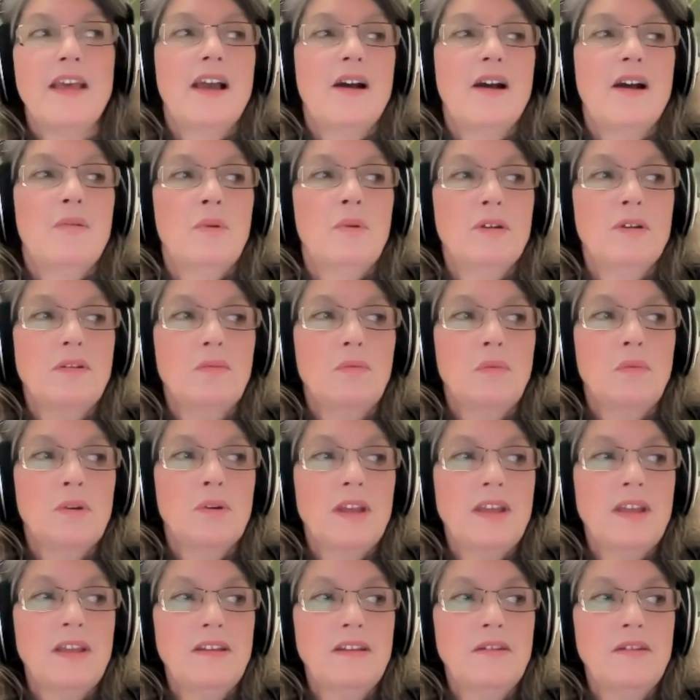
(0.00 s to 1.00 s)
What
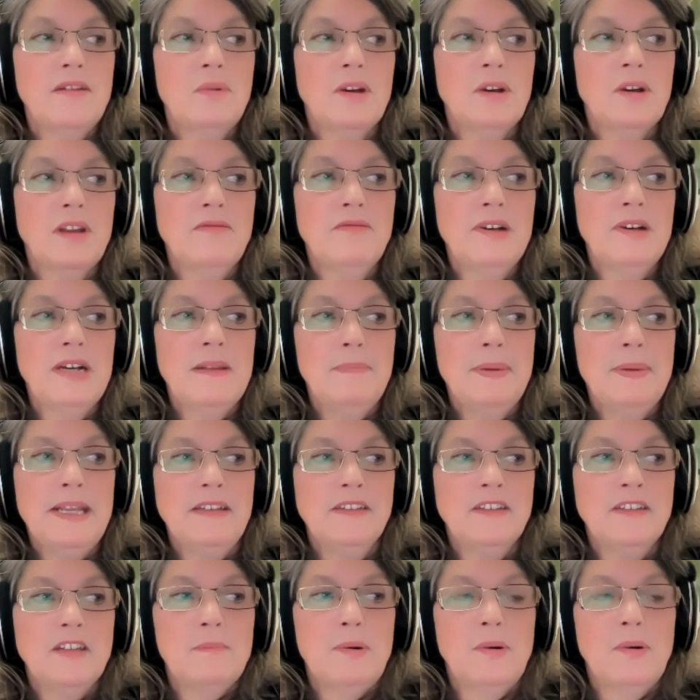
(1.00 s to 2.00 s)
I really
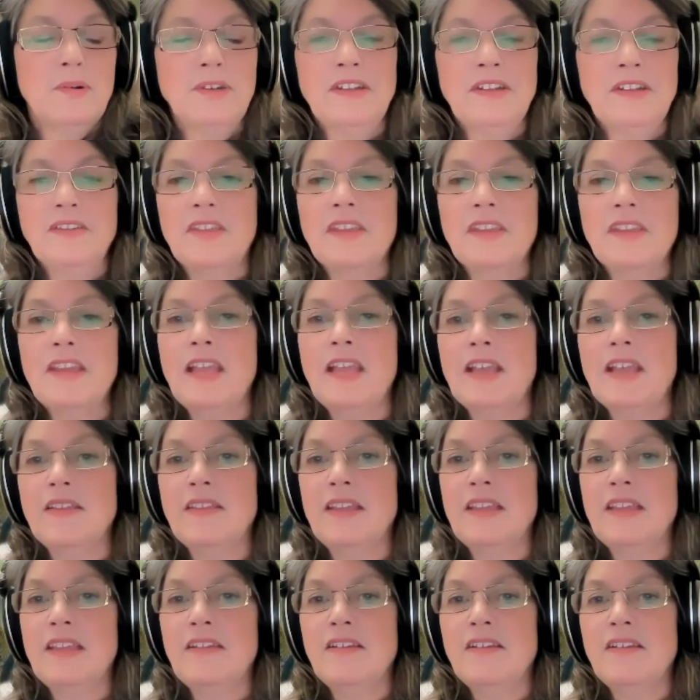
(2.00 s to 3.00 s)
picked up on is
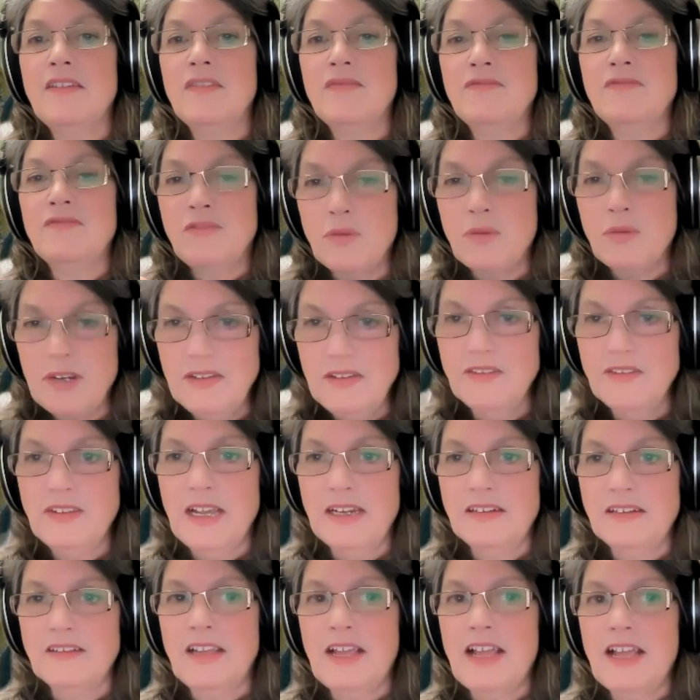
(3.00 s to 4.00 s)
the voice
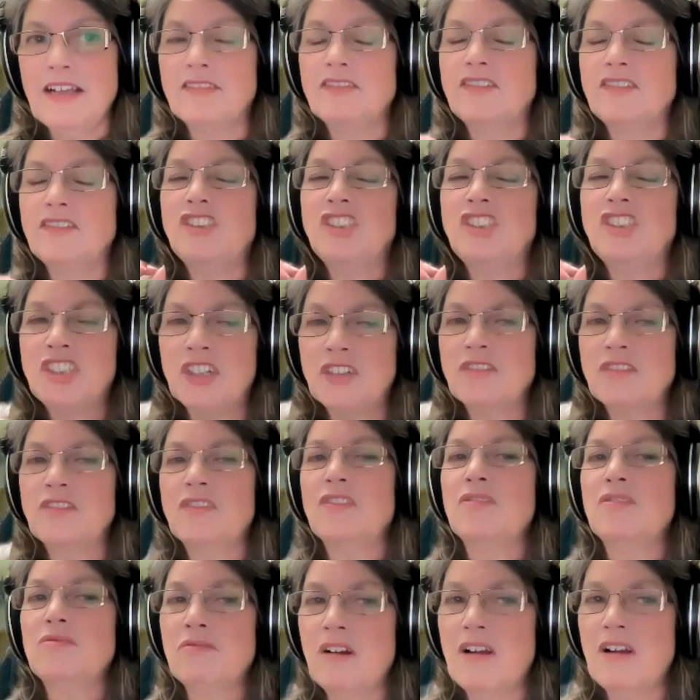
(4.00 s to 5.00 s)
actor has
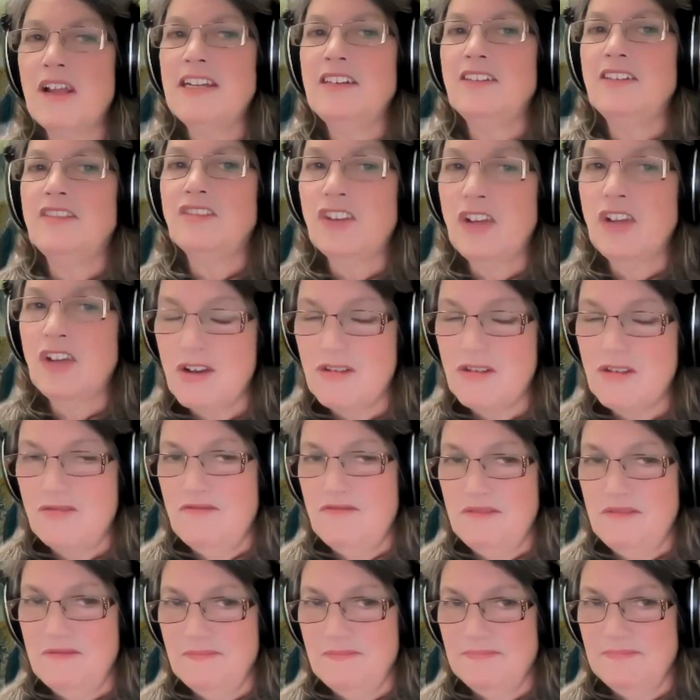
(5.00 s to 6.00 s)
just the right
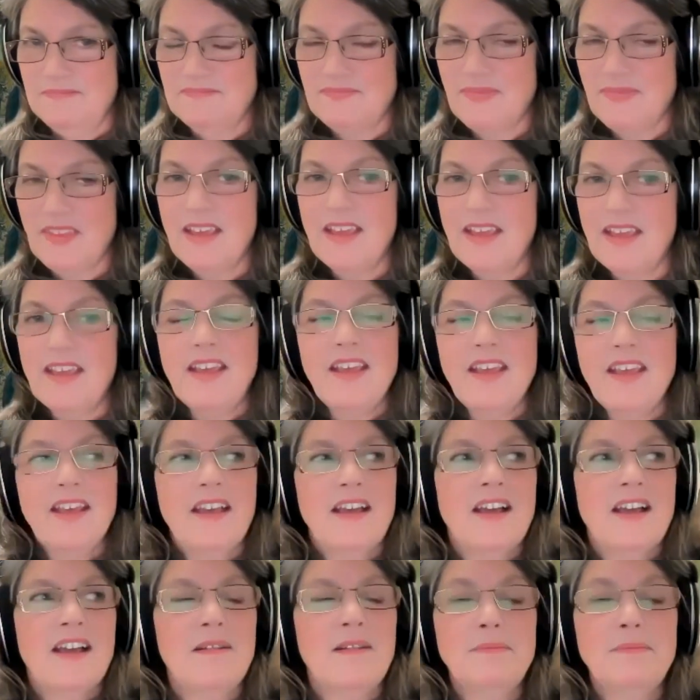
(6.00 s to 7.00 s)
tone,
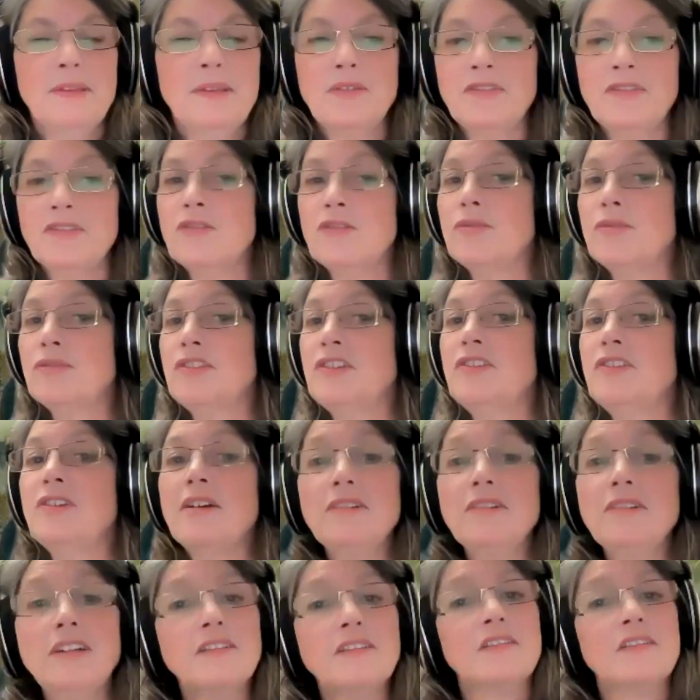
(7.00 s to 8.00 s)
because of course you
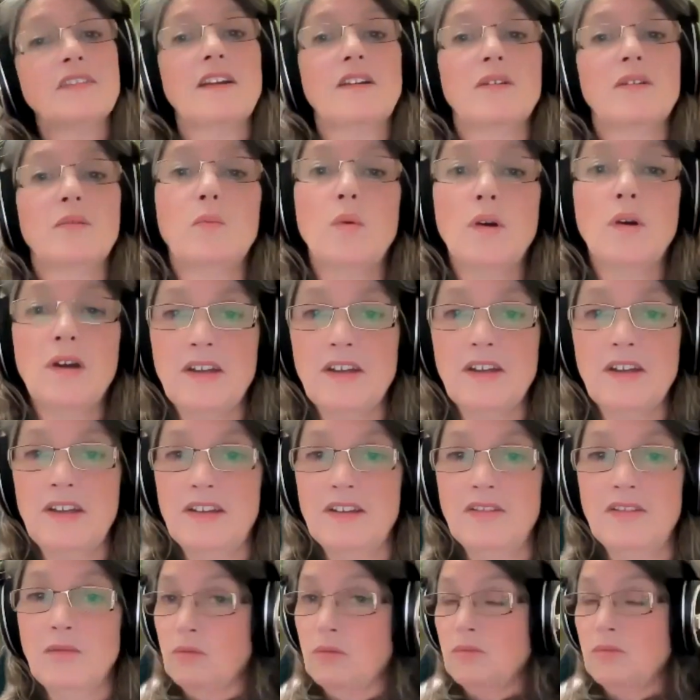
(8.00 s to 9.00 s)
don't understand a
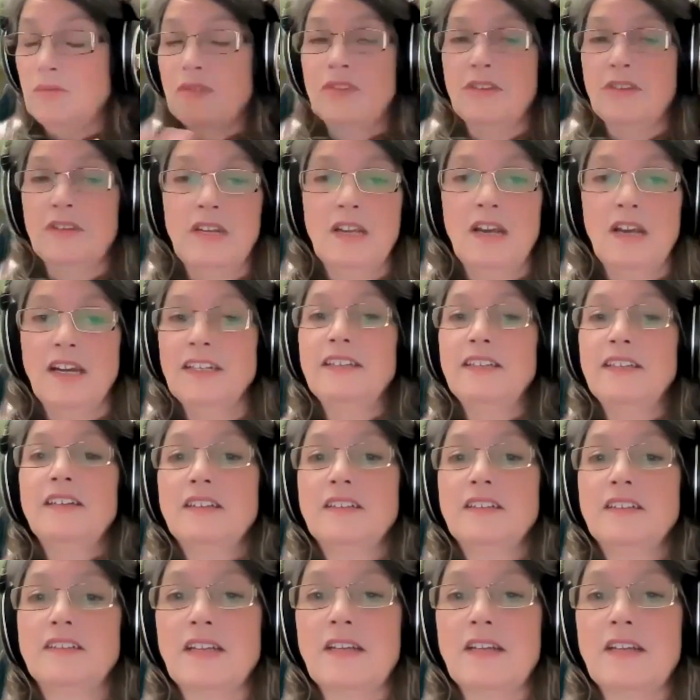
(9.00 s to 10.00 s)
word, or certainly I didn't
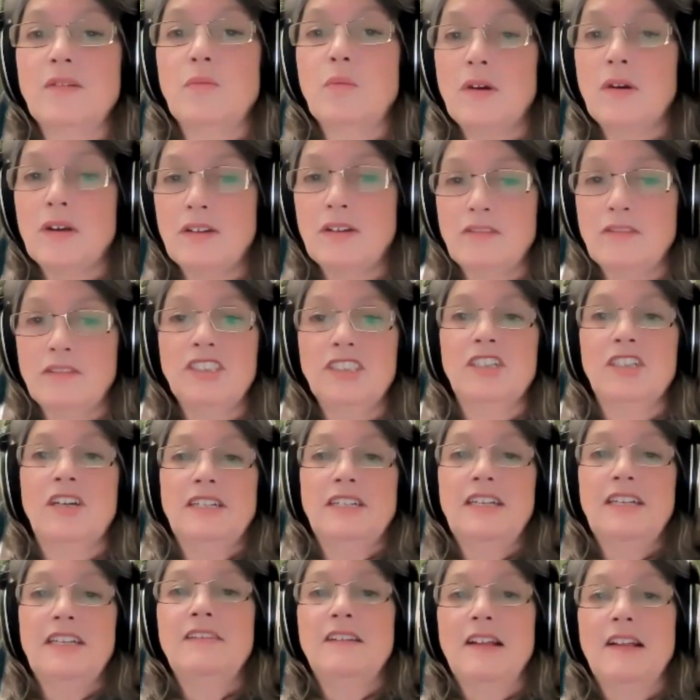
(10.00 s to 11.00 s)
understand a word of the
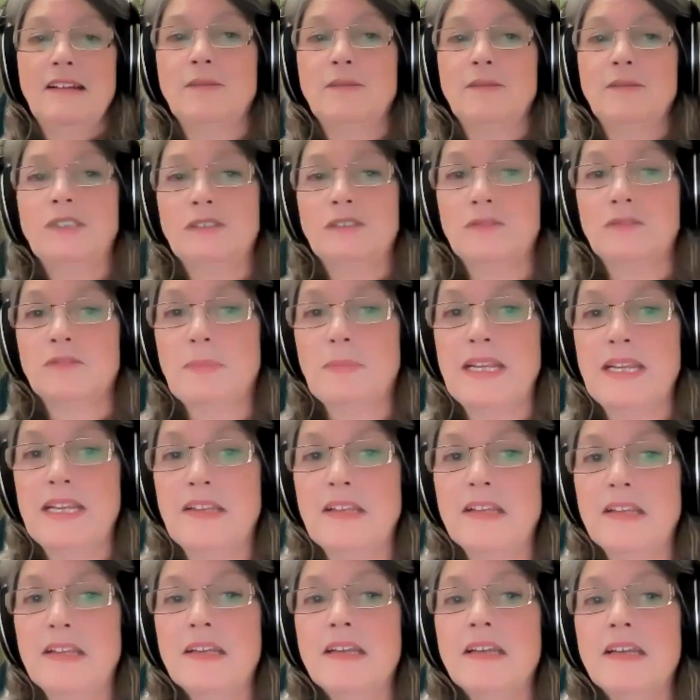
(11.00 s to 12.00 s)
Chinese language that's
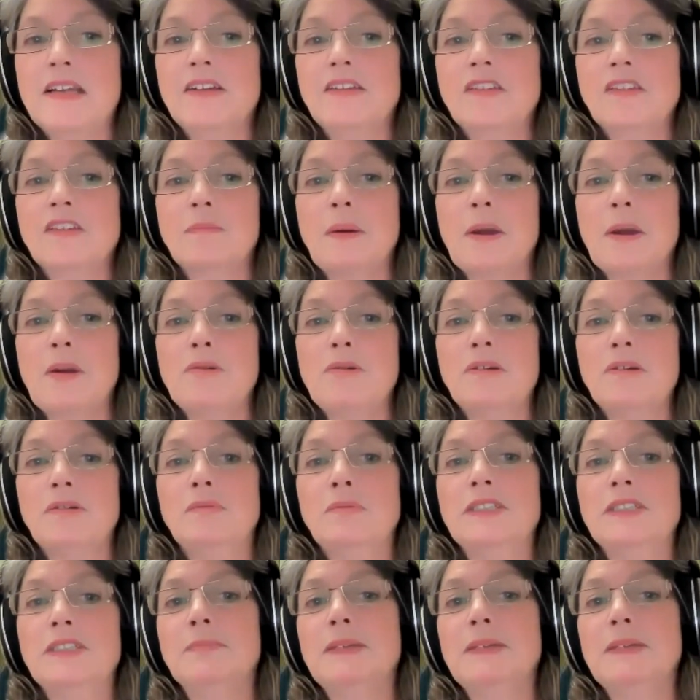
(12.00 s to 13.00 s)
being spoken,
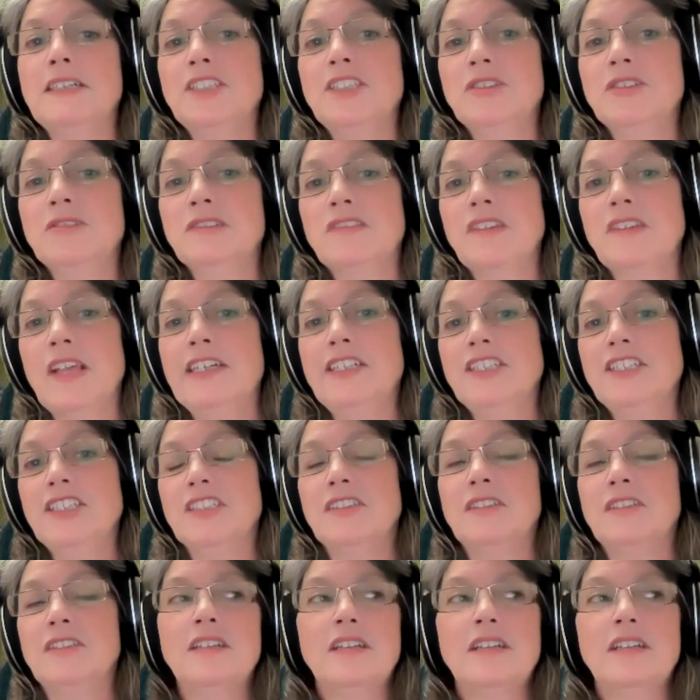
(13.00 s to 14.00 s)
which means your
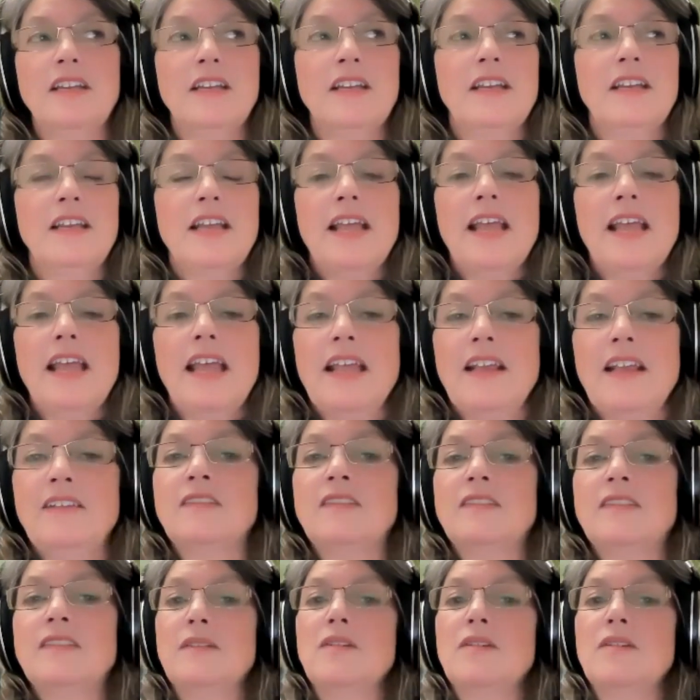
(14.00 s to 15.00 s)
attention is